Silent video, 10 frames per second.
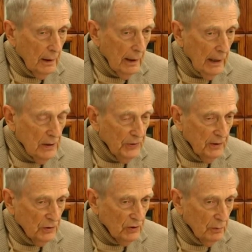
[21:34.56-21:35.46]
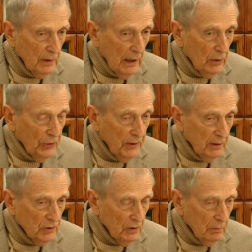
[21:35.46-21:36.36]
atheism and
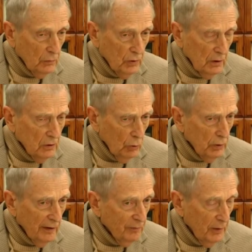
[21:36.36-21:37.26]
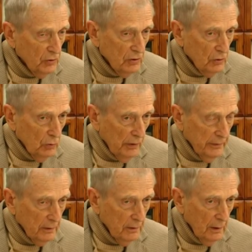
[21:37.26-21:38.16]
theism really don't have much to do with
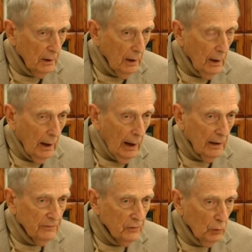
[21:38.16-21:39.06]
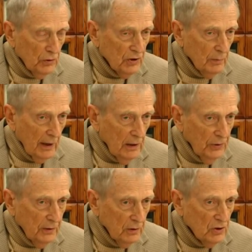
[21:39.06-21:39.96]
it. I have known some
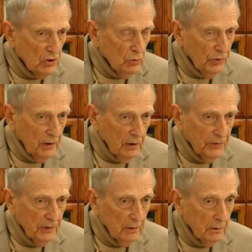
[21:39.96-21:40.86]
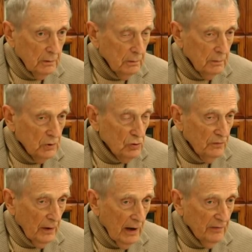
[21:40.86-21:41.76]
atheists who think that
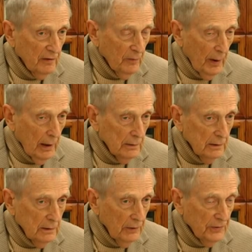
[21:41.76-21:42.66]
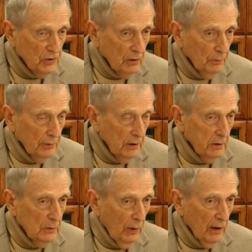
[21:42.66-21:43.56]
survival of bodily death is
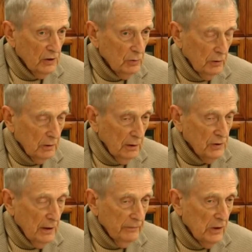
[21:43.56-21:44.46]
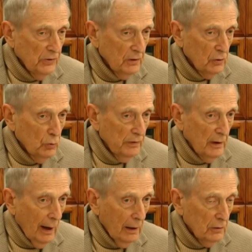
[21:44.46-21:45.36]
completely possible. It doesn't have anything to do with
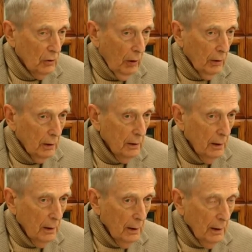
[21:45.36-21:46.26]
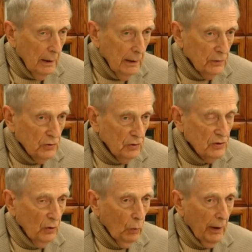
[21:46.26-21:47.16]
God at all. It's
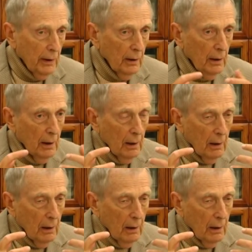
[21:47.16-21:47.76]
just the way